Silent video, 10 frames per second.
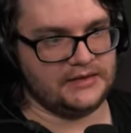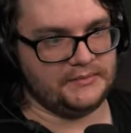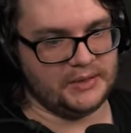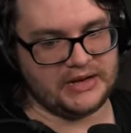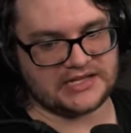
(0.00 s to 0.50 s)

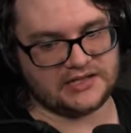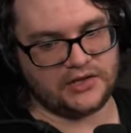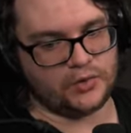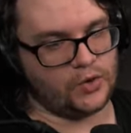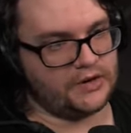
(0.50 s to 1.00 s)
But basically,
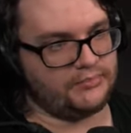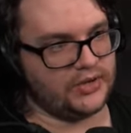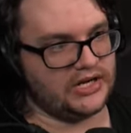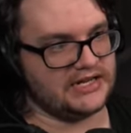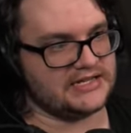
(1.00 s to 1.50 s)
you want to
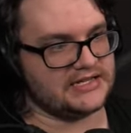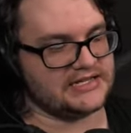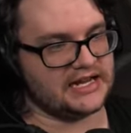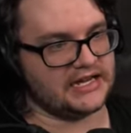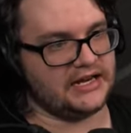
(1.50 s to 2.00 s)
put it into the
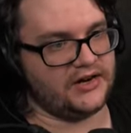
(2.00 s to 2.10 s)
second